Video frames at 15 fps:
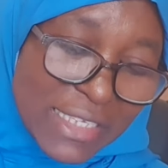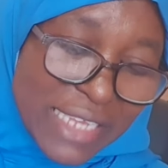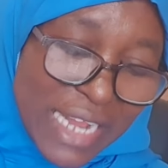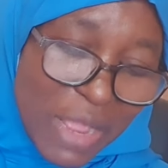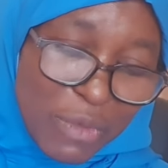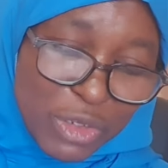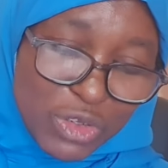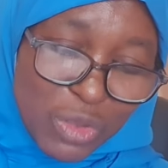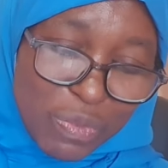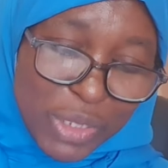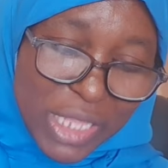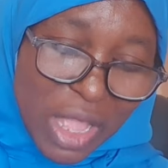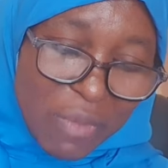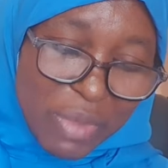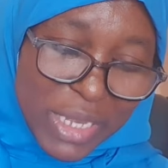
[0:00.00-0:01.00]
said they will show
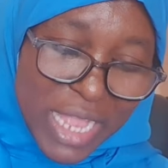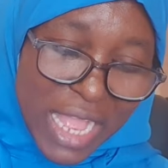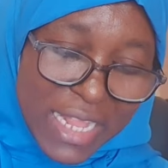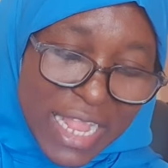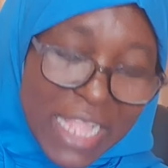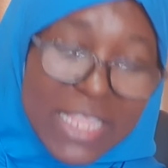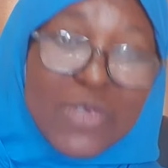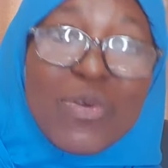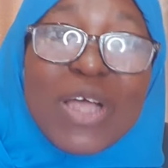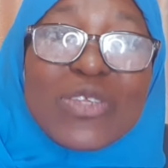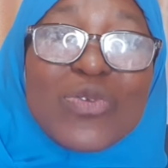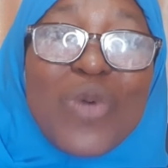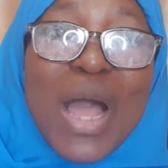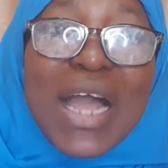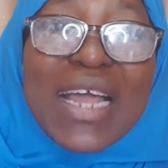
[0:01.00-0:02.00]
Peter Obi, they are not the ones
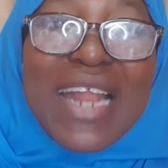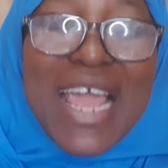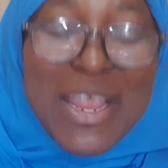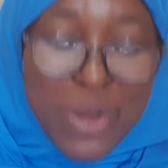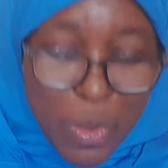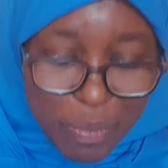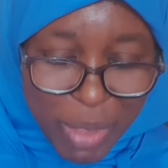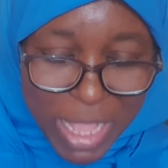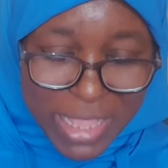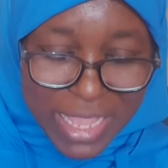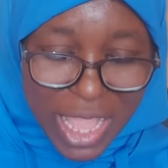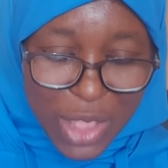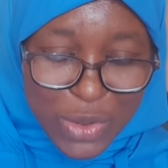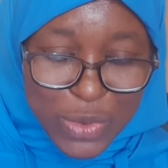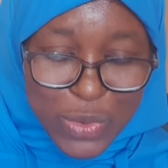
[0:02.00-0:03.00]
who are crying up and
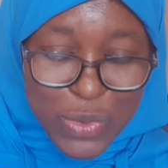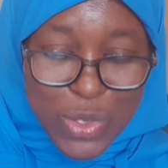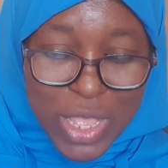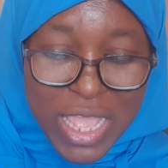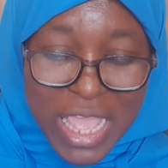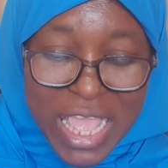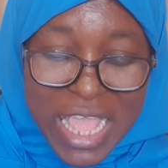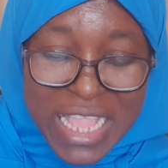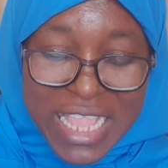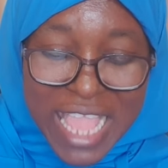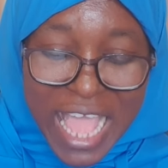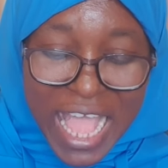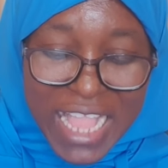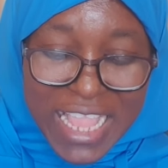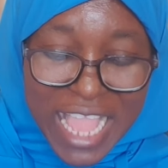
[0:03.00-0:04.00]
down. No, they
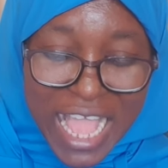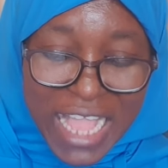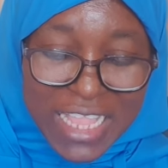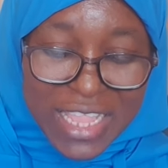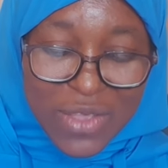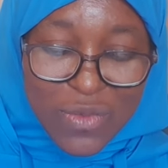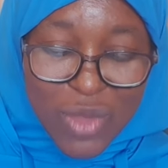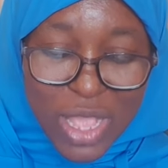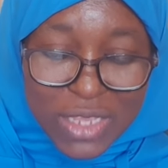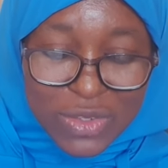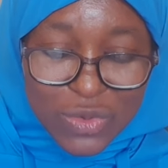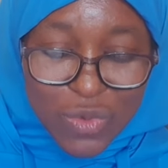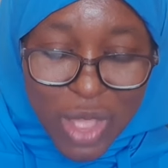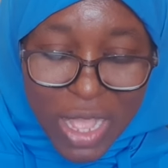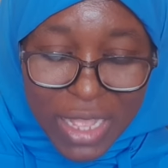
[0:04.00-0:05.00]
are not the ones
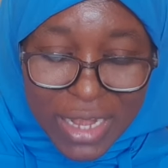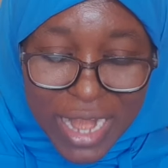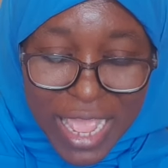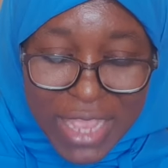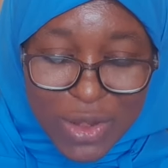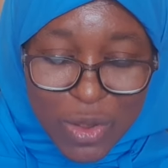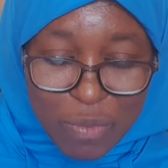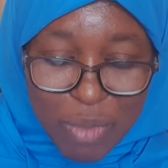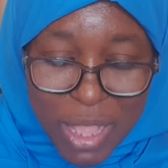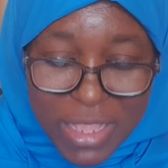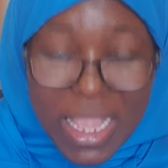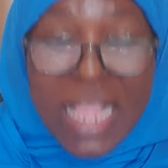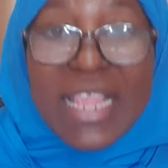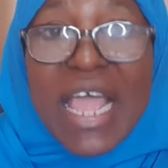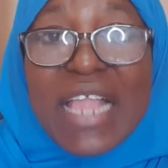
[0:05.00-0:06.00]
who are crying up and
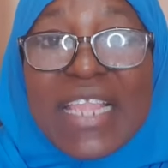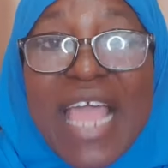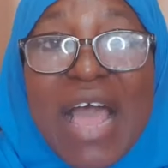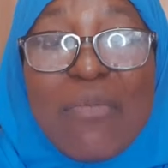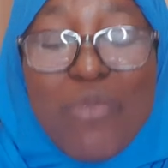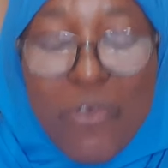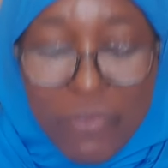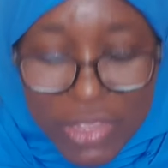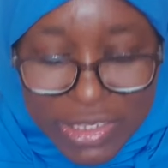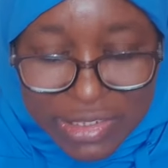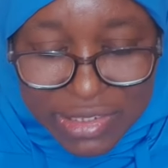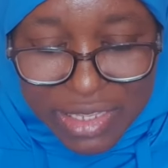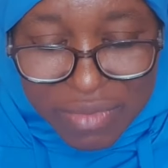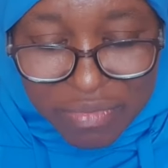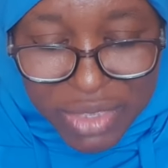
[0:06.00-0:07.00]
down, that they are moving
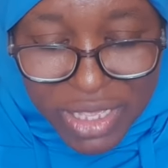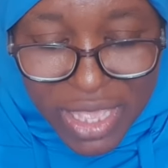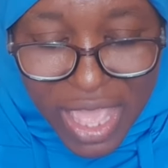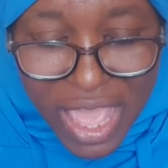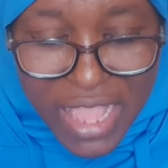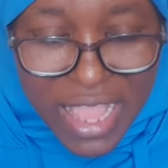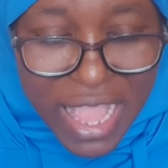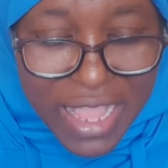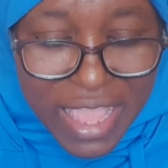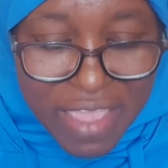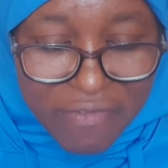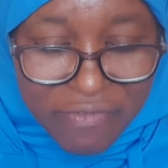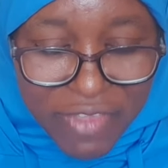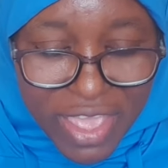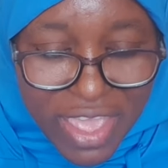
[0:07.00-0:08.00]
CBN
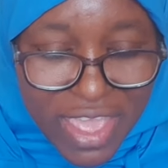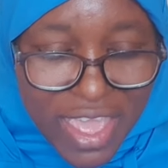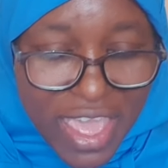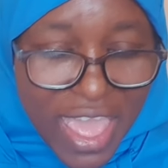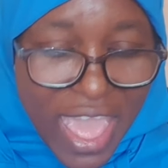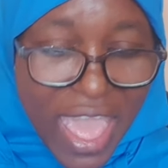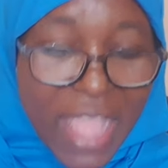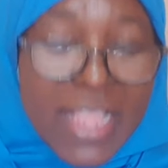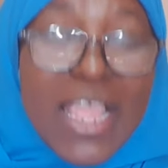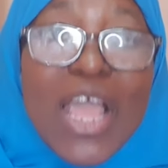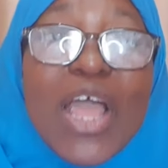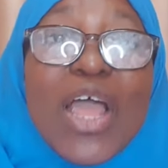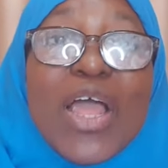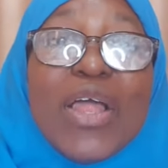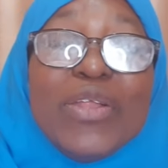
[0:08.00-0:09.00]
and FAAN.
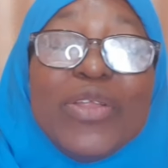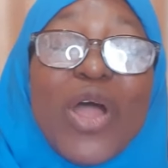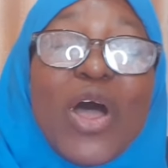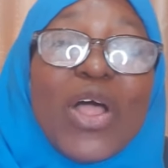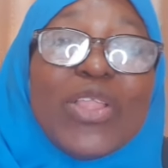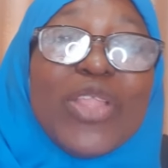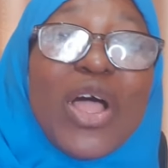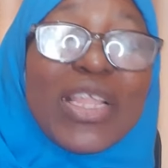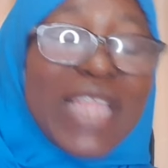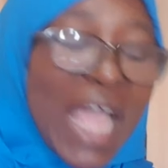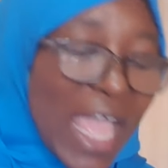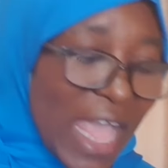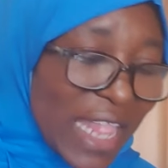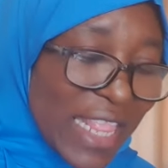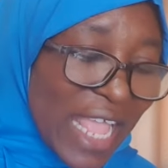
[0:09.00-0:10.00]
Northern
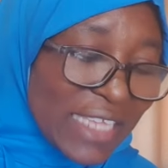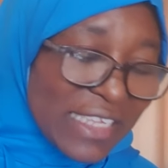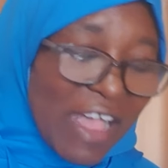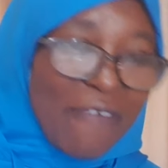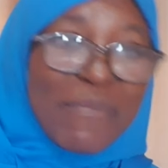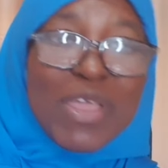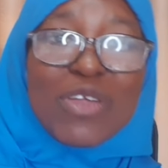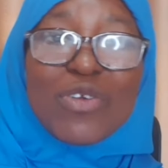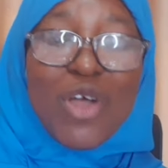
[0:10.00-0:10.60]
elders have been